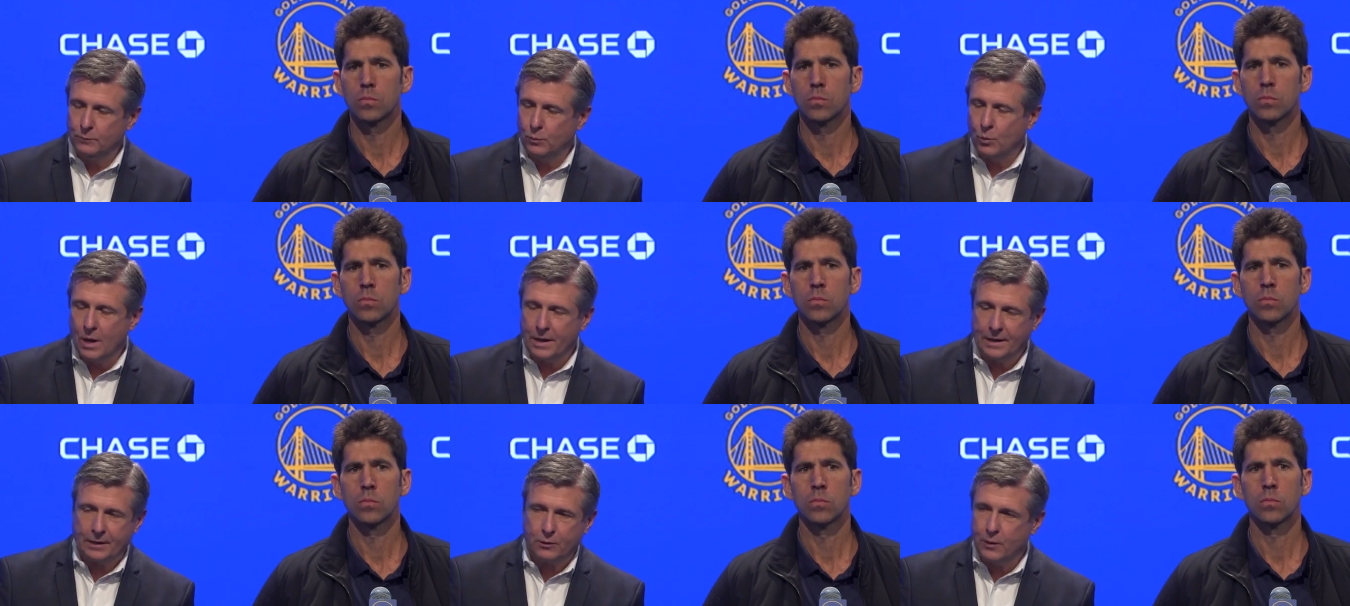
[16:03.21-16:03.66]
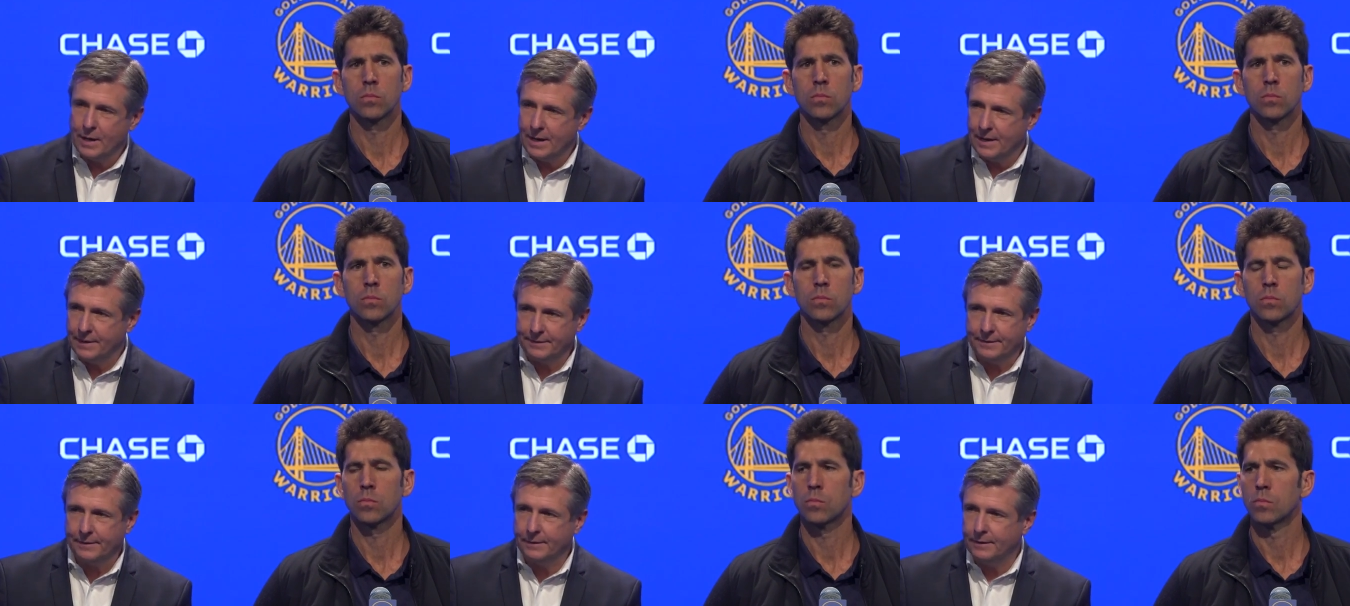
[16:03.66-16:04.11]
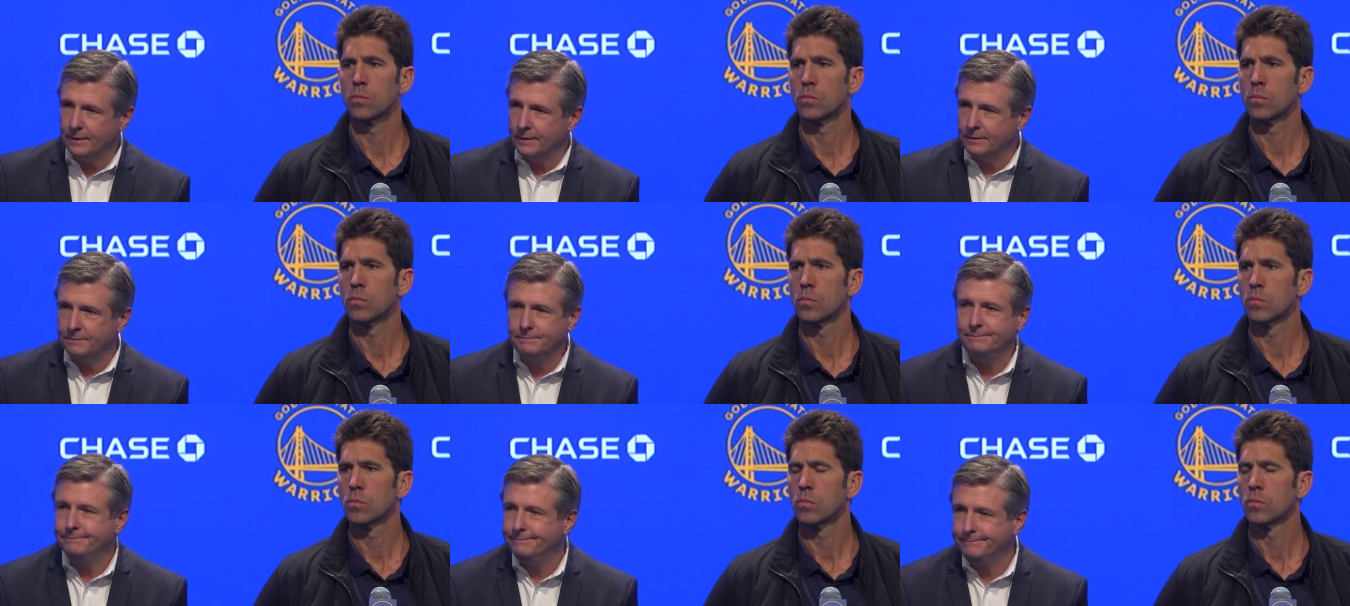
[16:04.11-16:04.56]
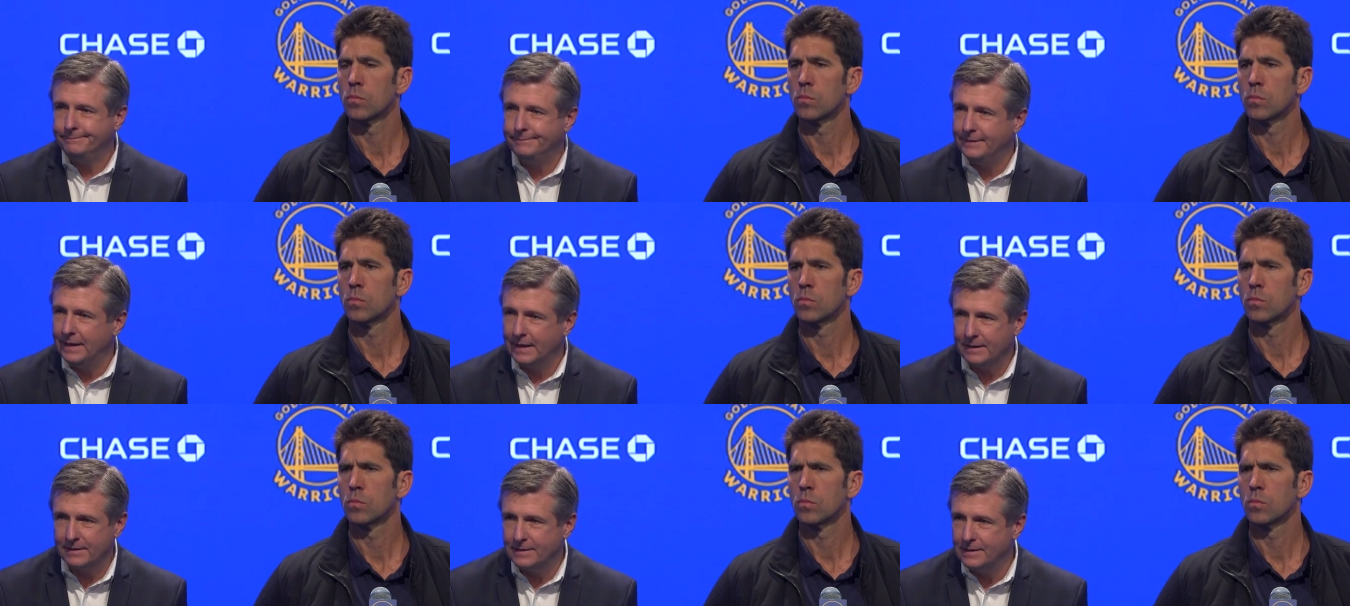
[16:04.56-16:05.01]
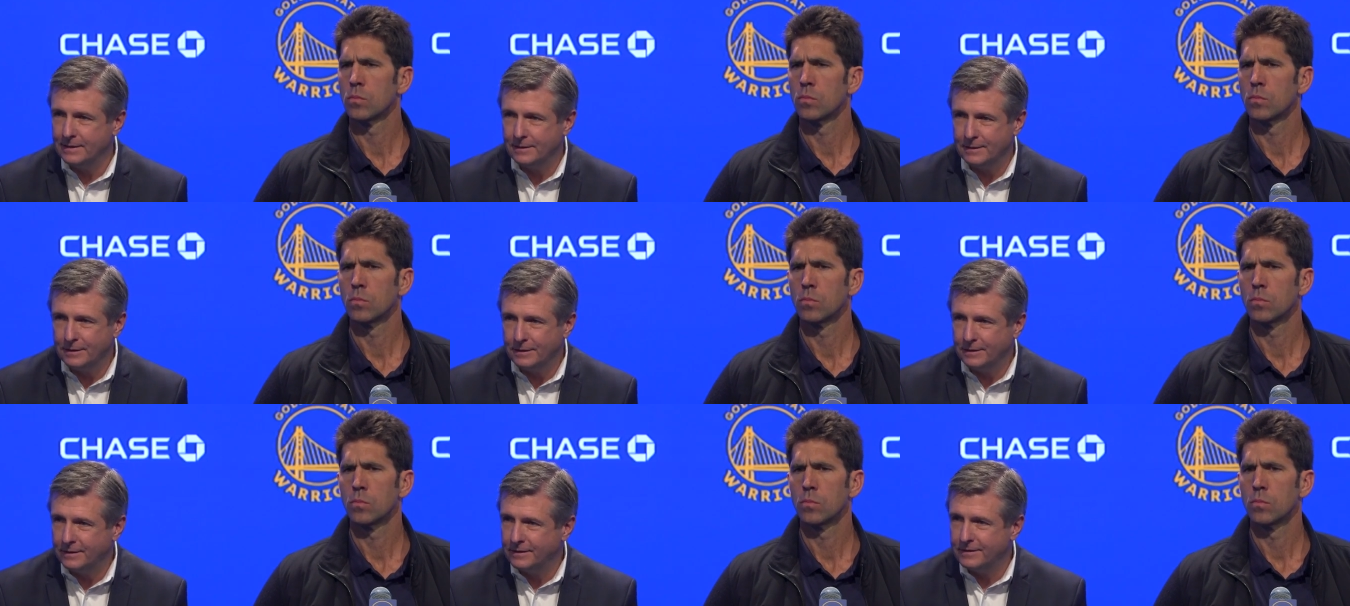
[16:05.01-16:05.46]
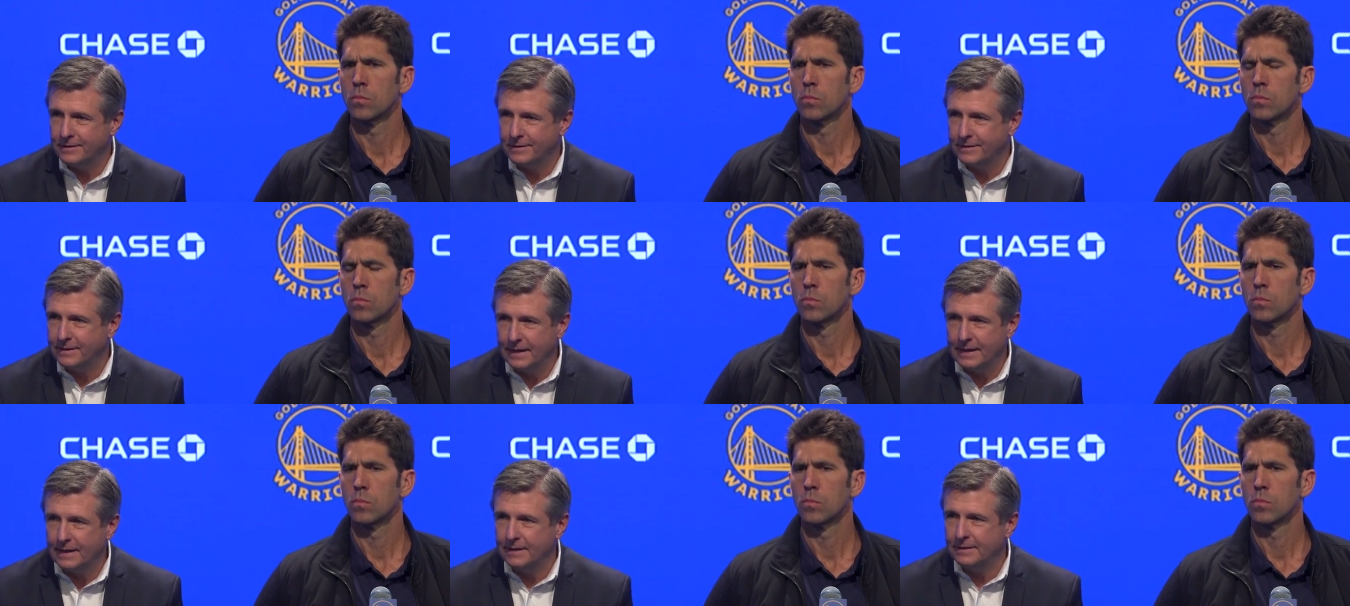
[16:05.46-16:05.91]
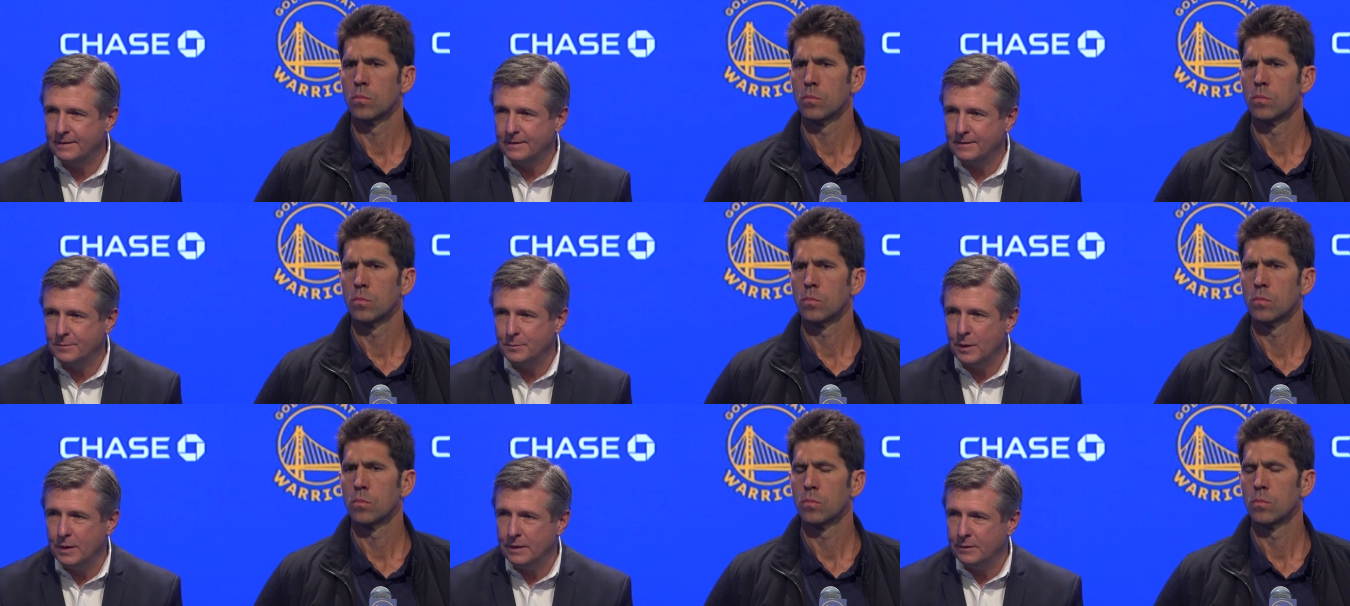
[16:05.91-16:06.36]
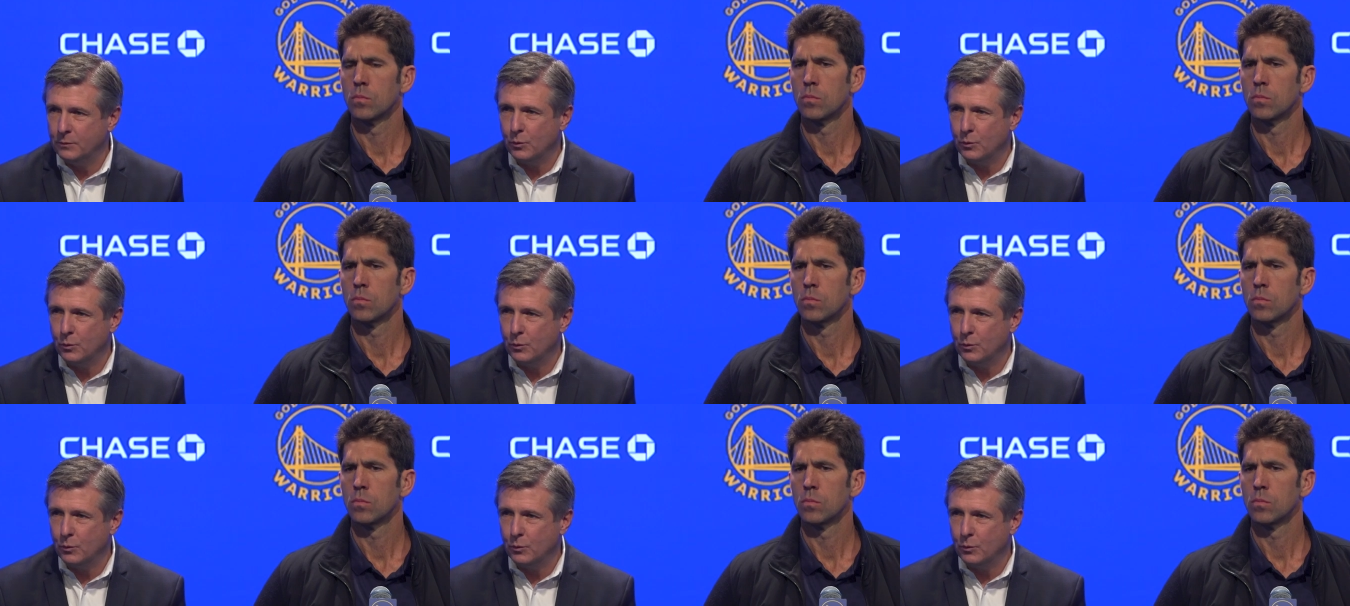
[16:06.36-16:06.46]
Speaker 1: want to credit their next season's tickets, but